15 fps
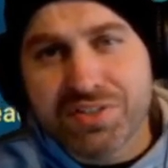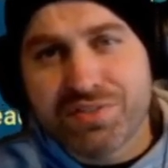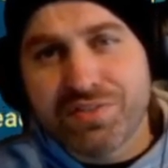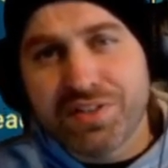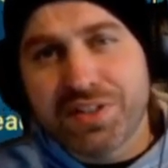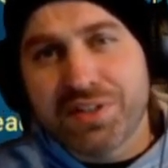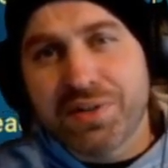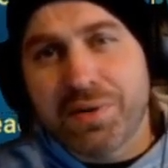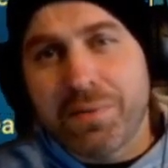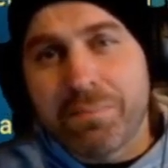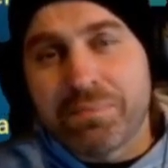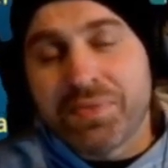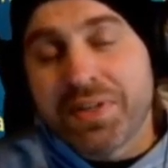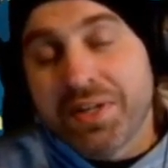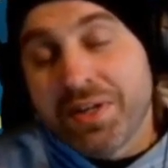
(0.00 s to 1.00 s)
video.
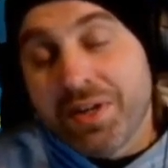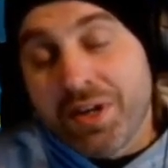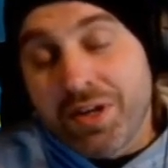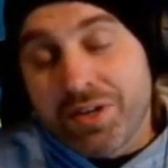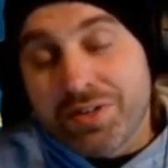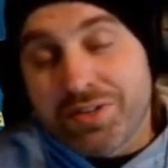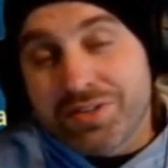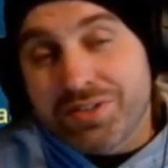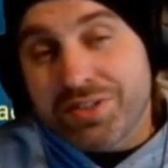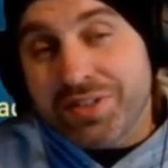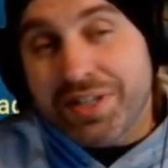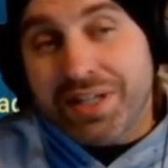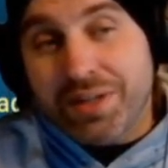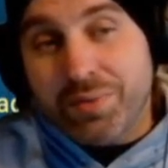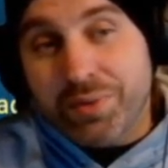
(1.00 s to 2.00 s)

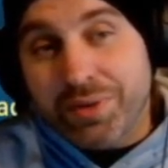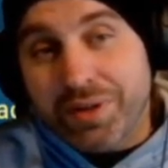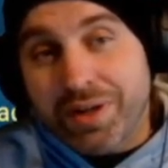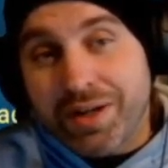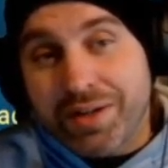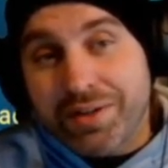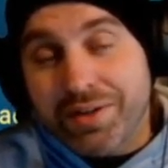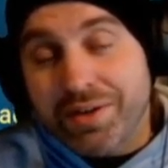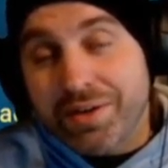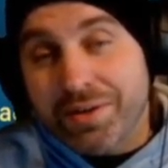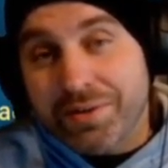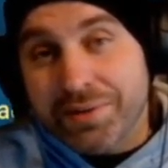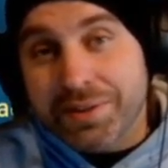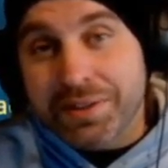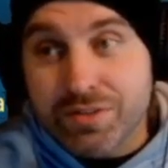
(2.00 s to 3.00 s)
Today we're on
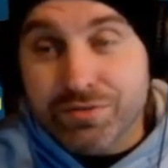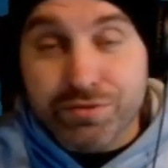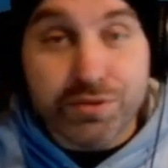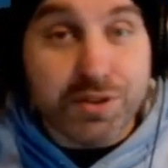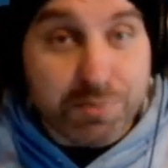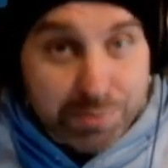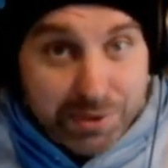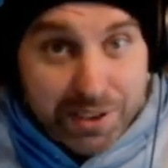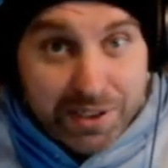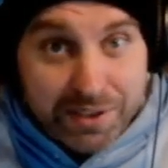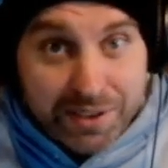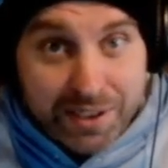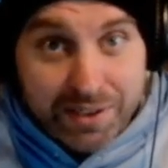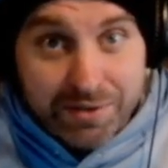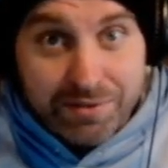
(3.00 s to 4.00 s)
our free-to-play
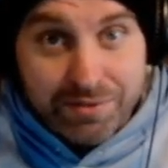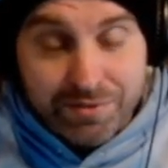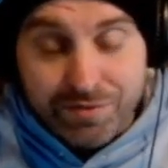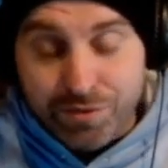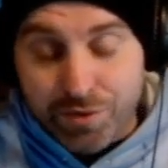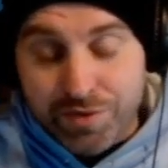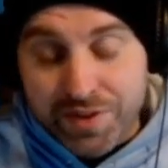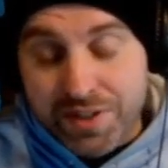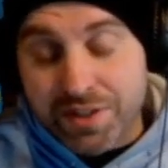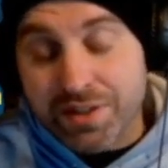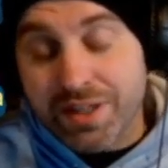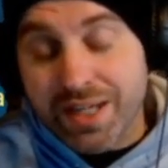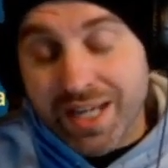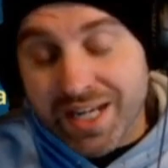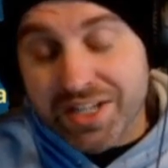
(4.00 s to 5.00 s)
account for the
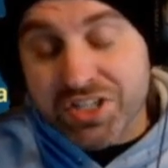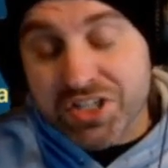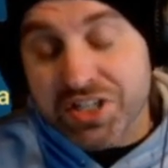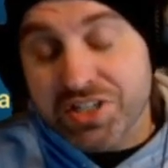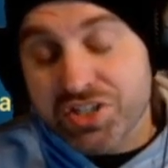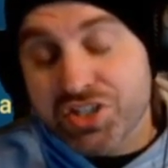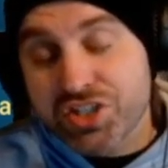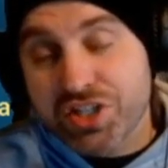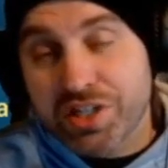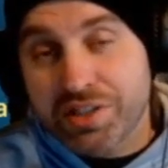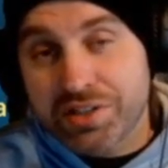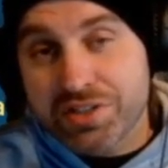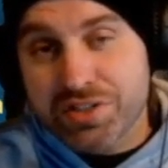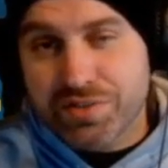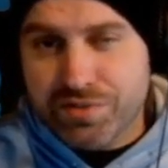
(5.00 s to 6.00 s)
HH
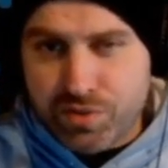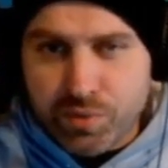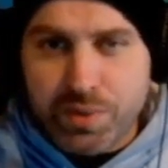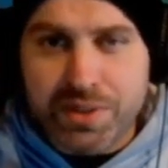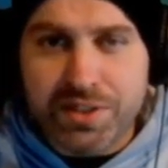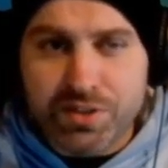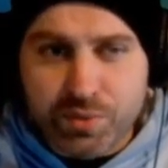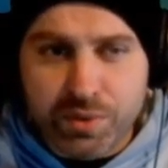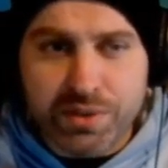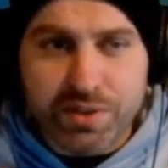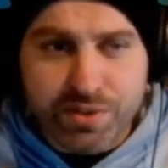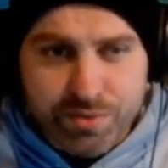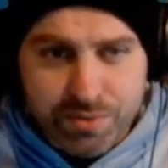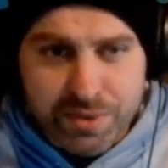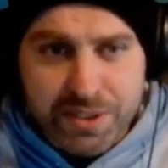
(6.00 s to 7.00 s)
Challenge of
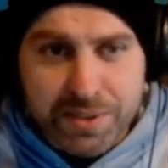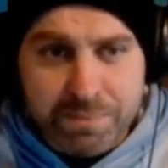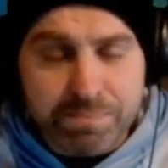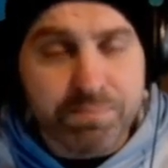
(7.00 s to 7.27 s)
2023.